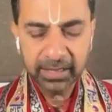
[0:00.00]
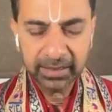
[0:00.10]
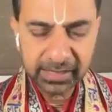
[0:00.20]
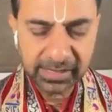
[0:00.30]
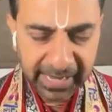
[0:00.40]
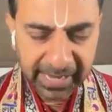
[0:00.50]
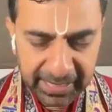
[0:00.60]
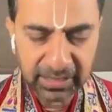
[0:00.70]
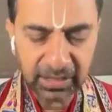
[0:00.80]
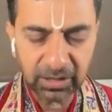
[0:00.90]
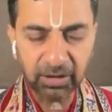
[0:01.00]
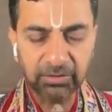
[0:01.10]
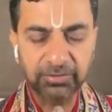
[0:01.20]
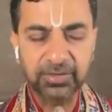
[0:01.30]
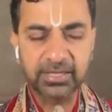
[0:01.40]
this cycle
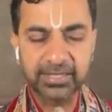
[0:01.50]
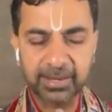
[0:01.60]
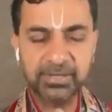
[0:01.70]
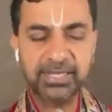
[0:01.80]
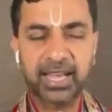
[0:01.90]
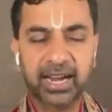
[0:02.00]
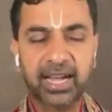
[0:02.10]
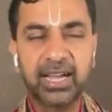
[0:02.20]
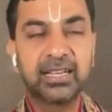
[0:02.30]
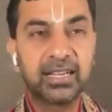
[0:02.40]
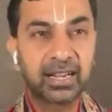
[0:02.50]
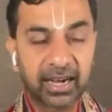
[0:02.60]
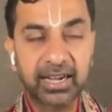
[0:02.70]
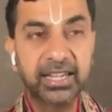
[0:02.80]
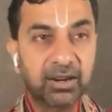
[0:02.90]
of samsara
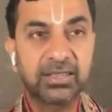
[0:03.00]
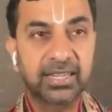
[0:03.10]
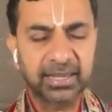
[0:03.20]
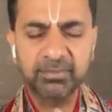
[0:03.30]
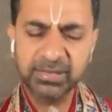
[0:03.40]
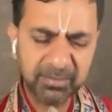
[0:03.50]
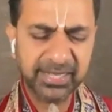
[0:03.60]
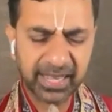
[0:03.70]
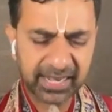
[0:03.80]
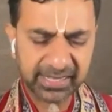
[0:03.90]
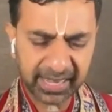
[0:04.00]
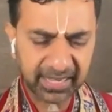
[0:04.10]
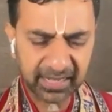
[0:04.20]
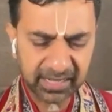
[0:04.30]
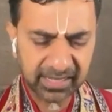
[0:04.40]
running all the time. Samsara
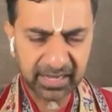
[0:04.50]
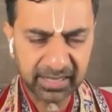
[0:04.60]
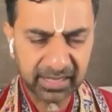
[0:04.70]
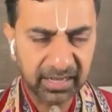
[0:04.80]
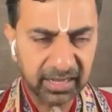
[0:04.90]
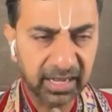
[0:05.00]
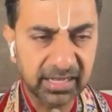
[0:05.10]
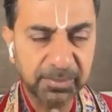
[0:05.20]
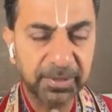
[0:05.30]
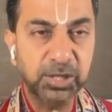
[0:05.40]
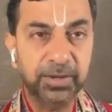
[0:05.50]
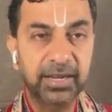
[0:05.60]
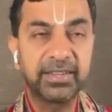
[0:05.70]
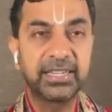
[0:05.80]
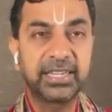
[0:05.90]
cycle is a little spiritual.
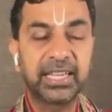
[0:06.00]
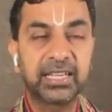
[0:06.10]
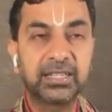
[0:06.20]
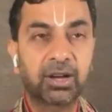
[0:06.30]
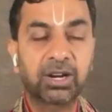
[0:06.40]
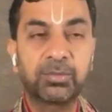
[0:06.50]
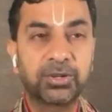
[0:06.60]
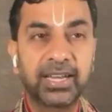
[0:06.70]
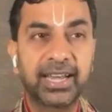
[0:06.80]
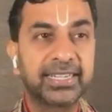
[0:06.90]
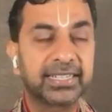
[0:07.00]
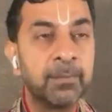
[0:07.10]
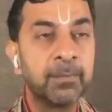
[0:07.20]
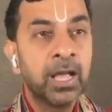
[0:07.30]
We'll talk about it later.